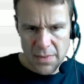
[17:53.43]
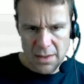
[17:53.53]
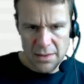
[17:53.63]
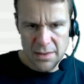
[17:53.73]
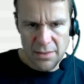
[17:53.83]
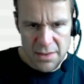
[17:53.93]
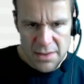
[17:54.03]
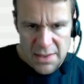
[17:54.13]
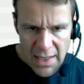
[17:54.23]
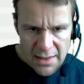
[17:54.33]
I don't
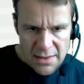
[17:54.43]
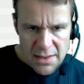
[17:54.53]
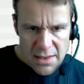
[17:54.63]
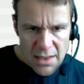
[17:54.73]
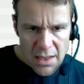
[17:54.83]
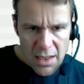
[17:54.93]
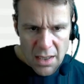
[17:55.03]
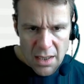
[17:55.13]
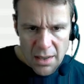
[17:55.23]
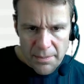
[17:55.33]
understand.
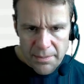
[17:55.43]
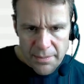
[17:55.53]
Public